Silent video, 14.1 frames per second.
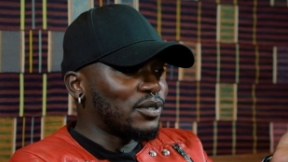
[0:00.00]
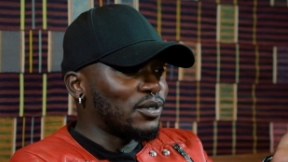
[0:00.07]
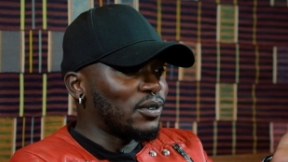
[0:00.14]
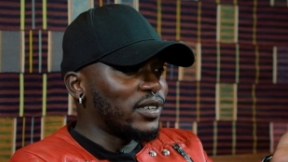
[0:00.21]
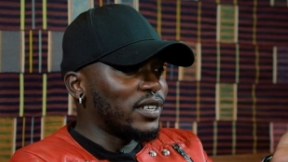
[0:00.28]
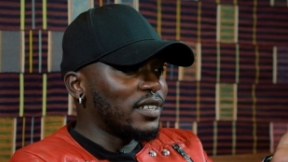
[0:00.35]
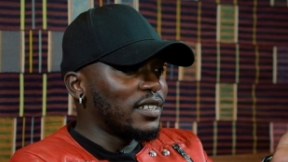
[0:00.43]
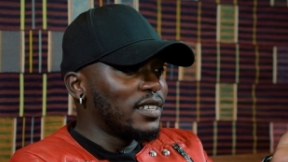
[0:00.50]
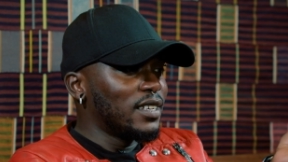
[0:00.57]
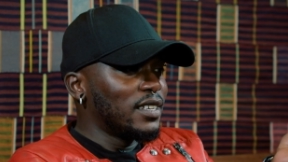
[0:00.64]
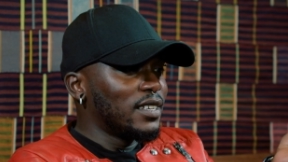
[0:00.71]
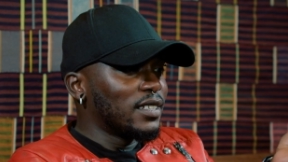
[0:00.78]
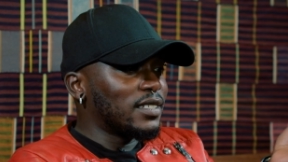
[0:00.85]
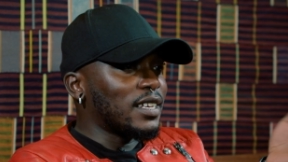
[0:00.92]
story,
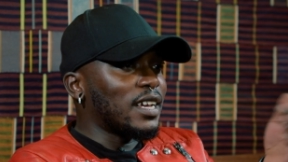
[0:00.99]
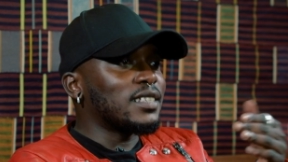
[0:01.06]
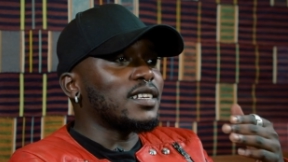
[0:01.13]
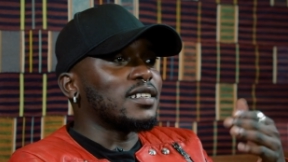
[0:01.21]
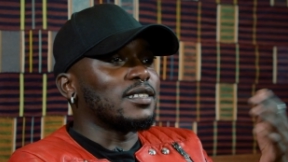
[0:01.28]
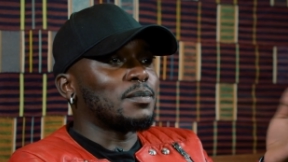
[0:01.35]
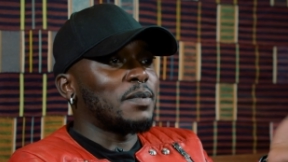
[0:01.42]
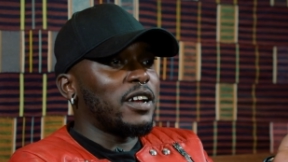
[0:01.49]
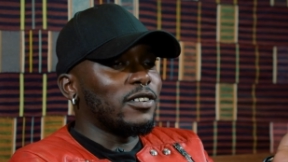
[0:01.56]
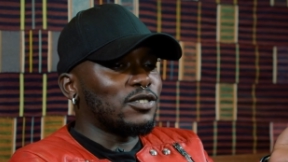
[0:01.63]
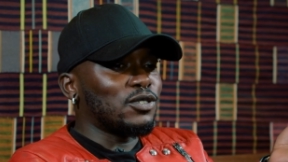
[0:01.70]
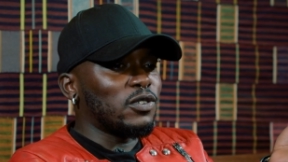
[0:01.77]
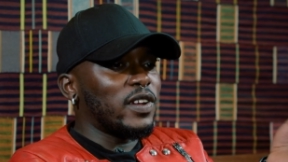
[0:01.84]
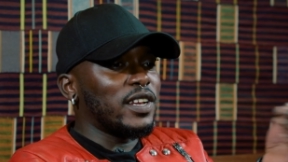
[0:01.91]

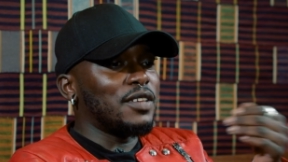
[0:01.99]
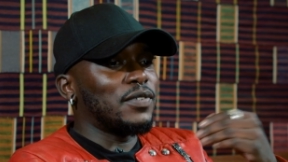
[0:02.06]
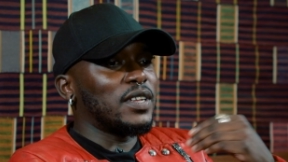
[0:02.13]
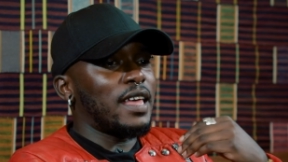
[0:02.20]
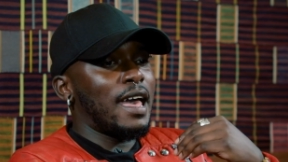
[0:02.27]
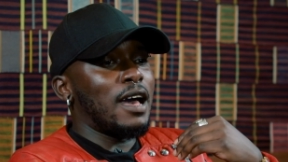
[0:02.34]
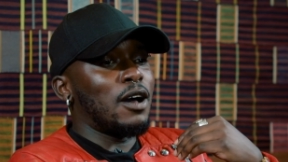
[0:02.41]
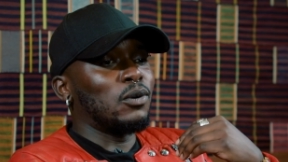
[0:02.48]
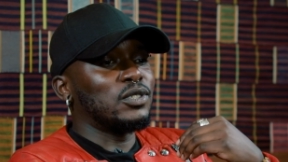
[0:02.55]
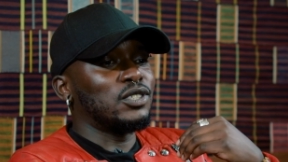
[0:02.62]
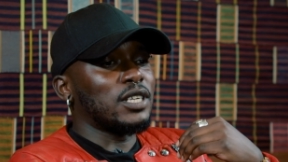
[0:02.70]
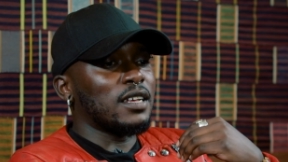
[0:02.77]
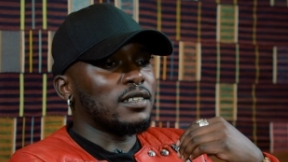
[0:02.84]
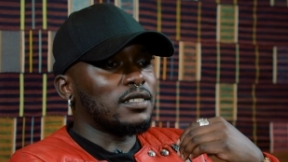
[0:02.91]
and even how
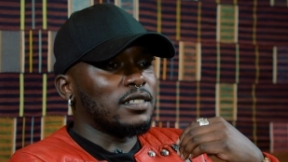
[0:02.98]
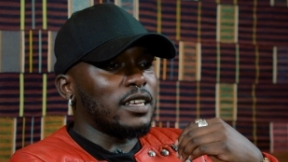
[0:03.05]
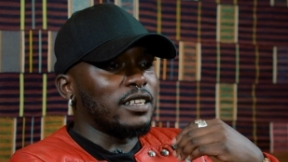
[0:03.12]
just the